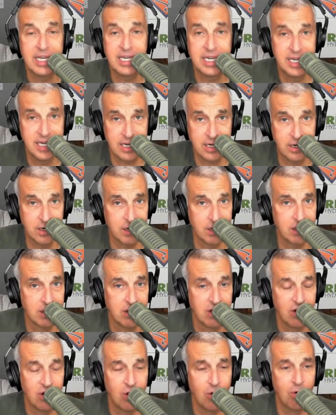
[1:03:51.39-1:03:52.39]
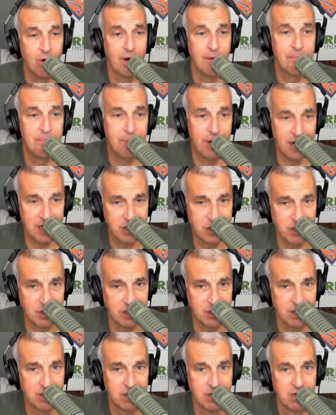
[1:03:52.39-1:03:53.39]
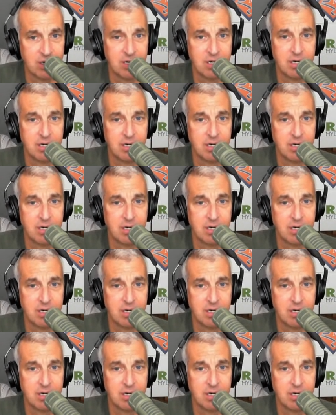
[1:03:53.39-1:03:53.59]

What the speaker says: kicker or a punter.